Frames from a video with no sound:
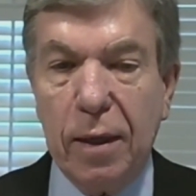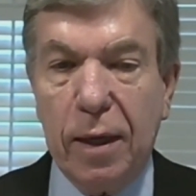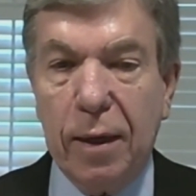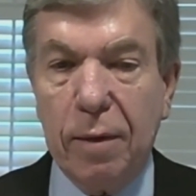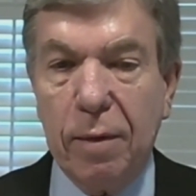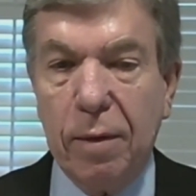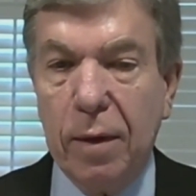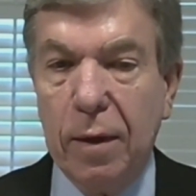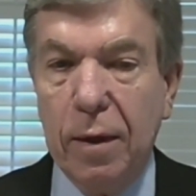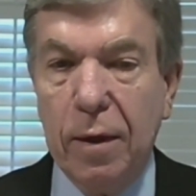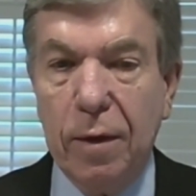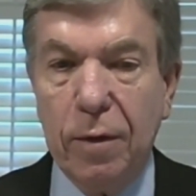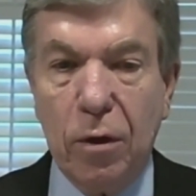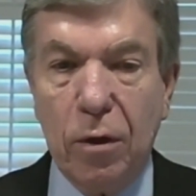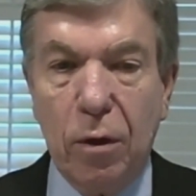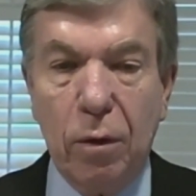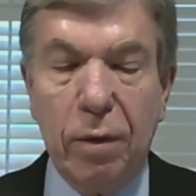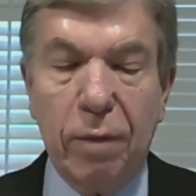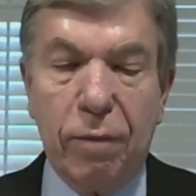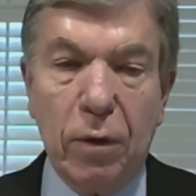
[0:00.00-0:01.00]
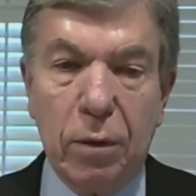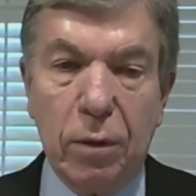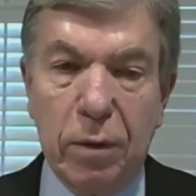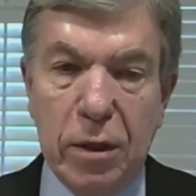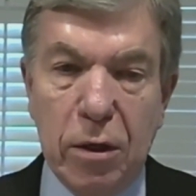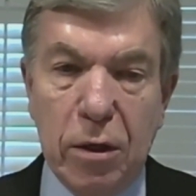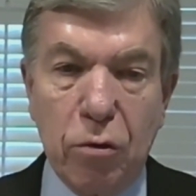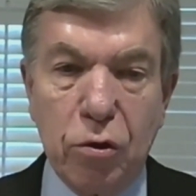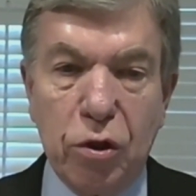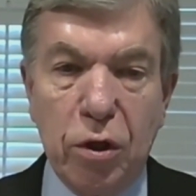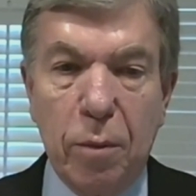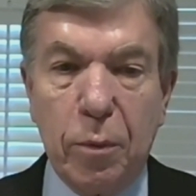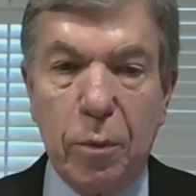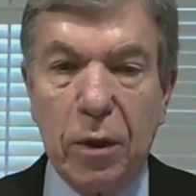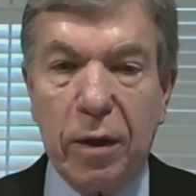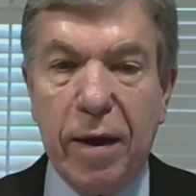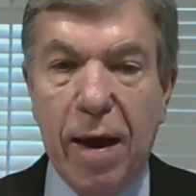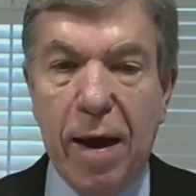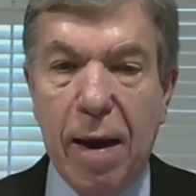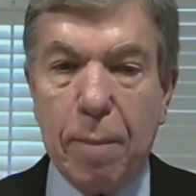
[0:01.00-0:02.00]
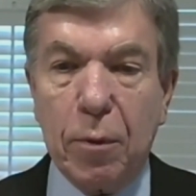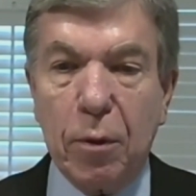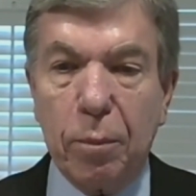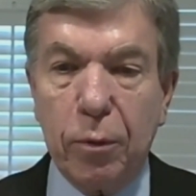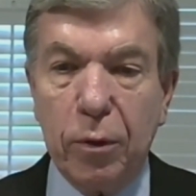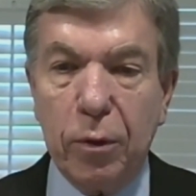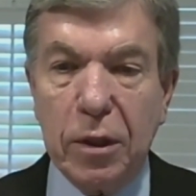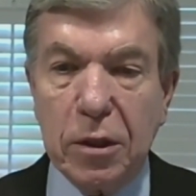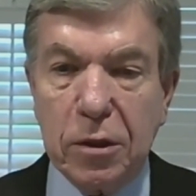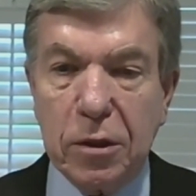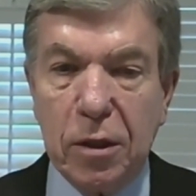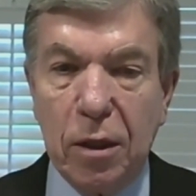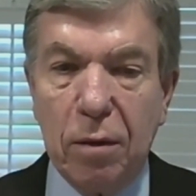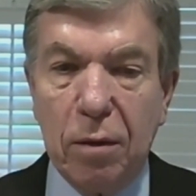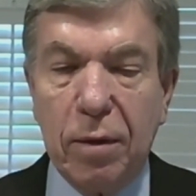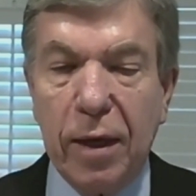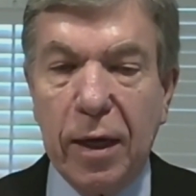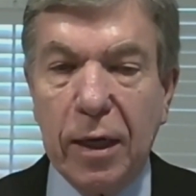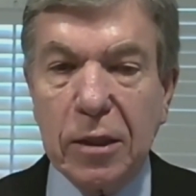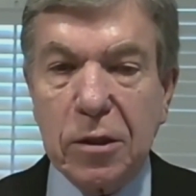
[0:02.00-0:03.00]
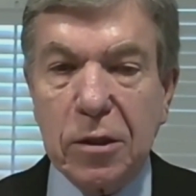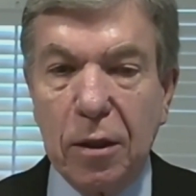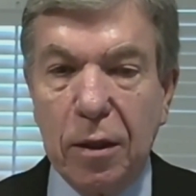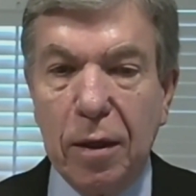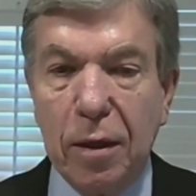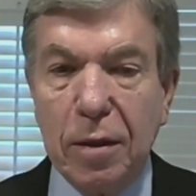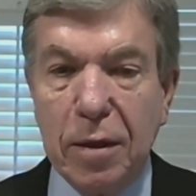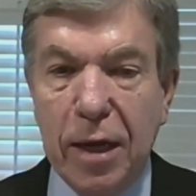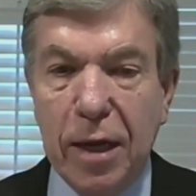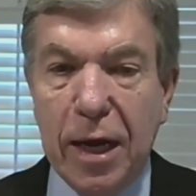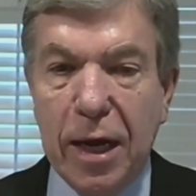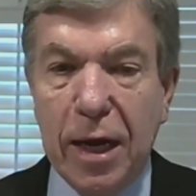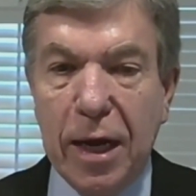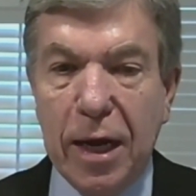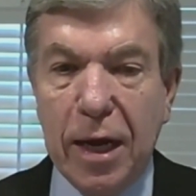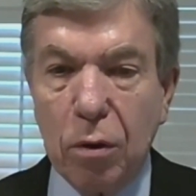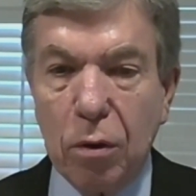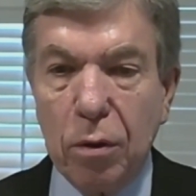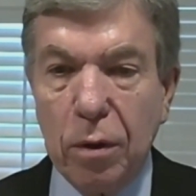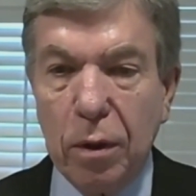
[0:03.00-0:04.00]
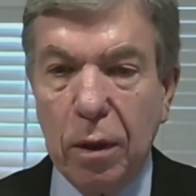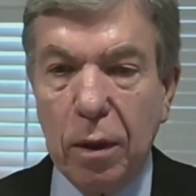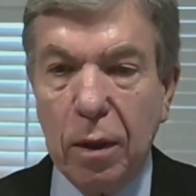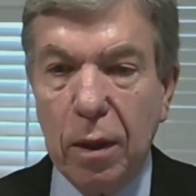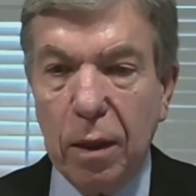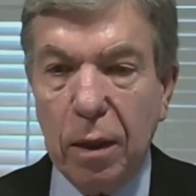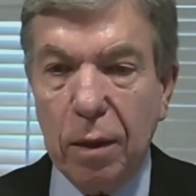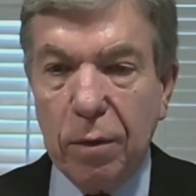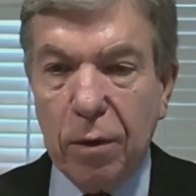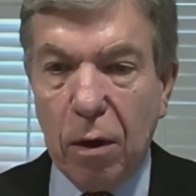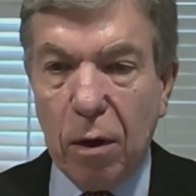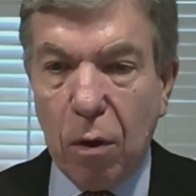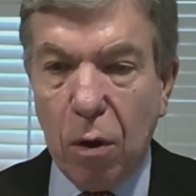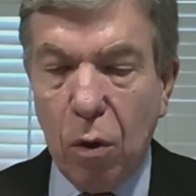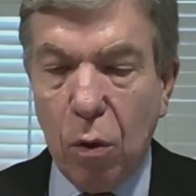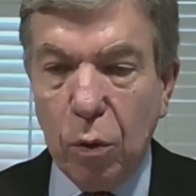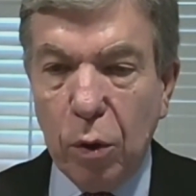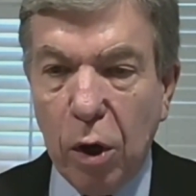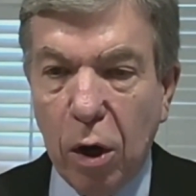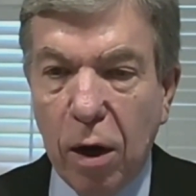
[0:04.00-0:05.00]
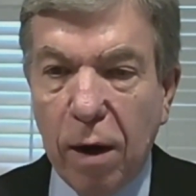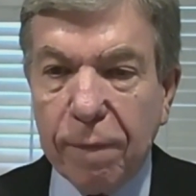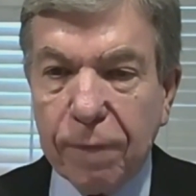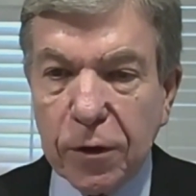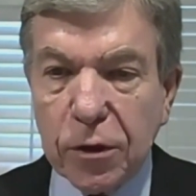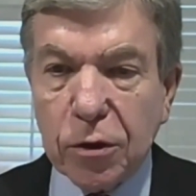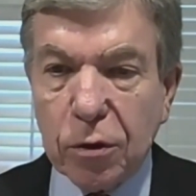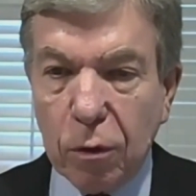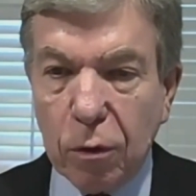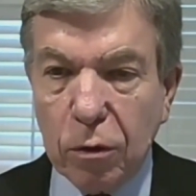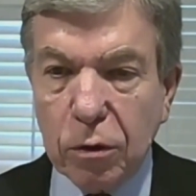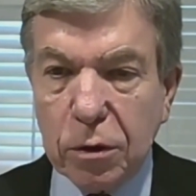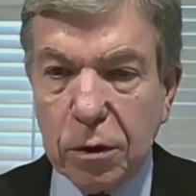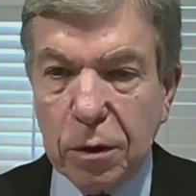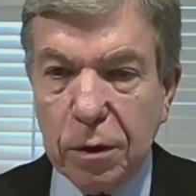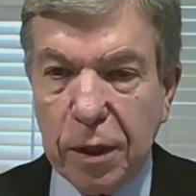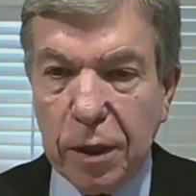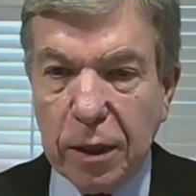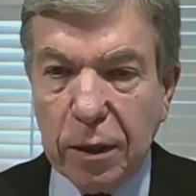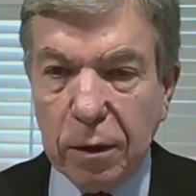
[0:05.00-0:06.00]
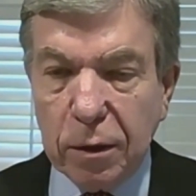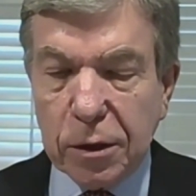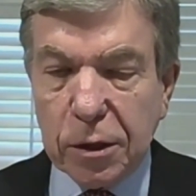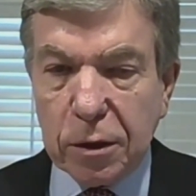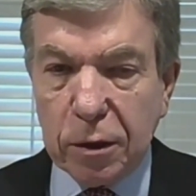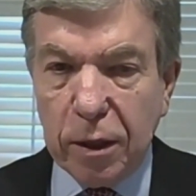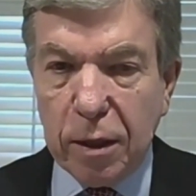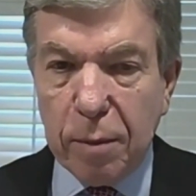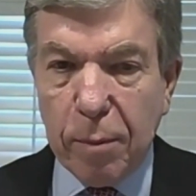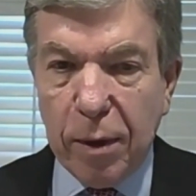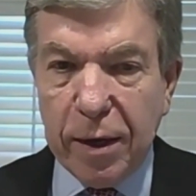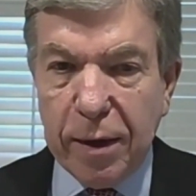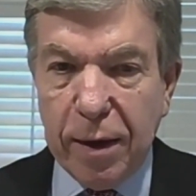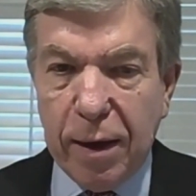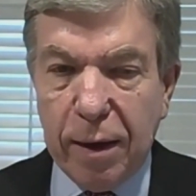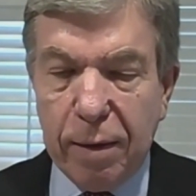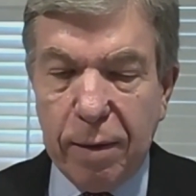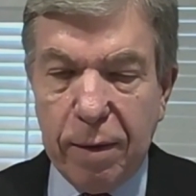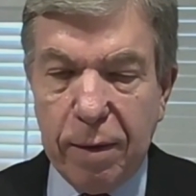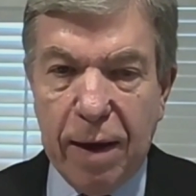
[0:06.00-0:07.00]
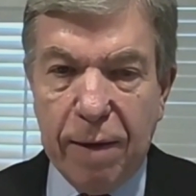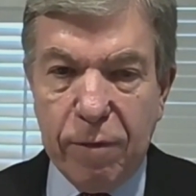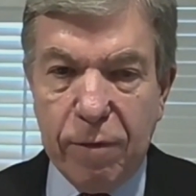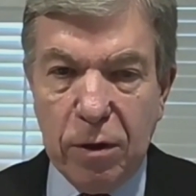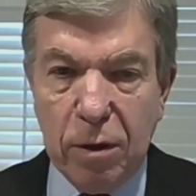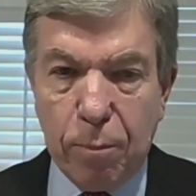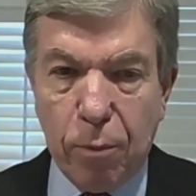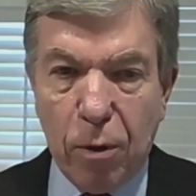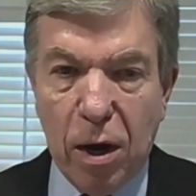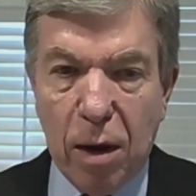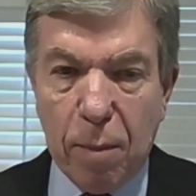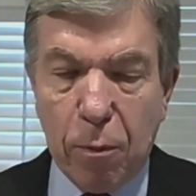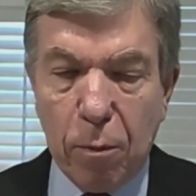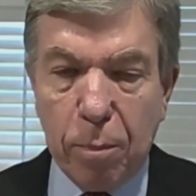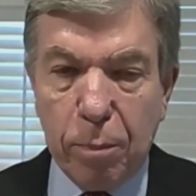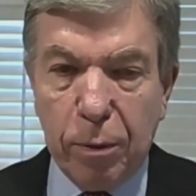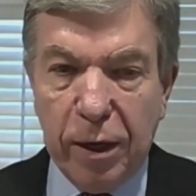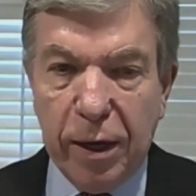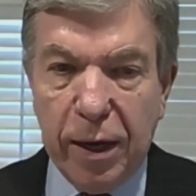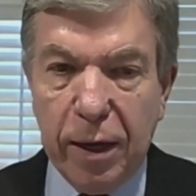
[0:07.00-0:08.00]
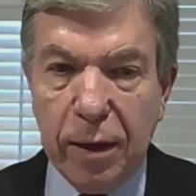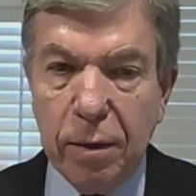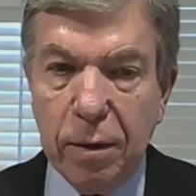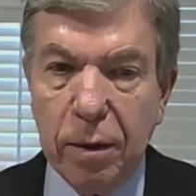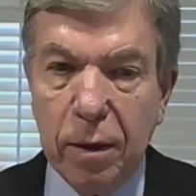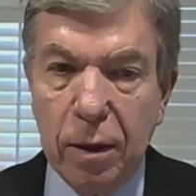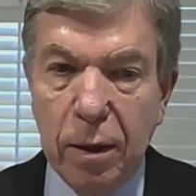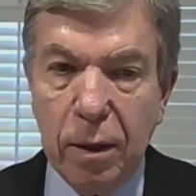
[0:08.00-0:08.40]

And, you know, if the leadership of the Capitol Police did things that endangered their own officers needlessly by not having the proper plan,